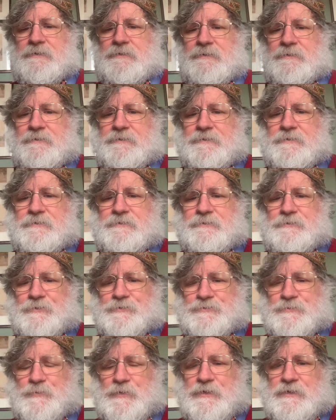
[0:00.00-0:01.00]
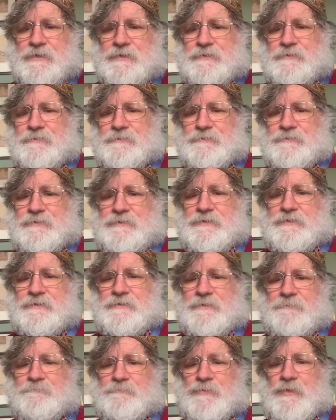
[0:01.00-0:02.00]
not aware,
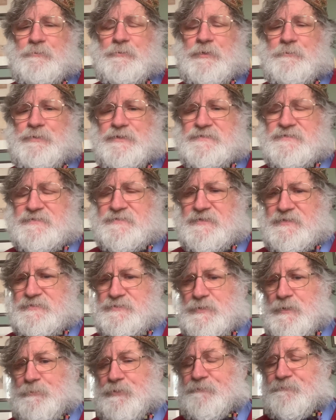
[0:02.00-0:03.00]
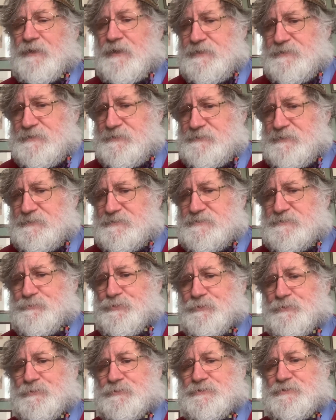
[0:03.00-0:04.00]
the businesses who are providing that
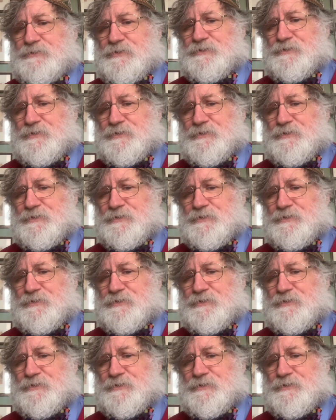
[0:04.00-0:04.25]
support are not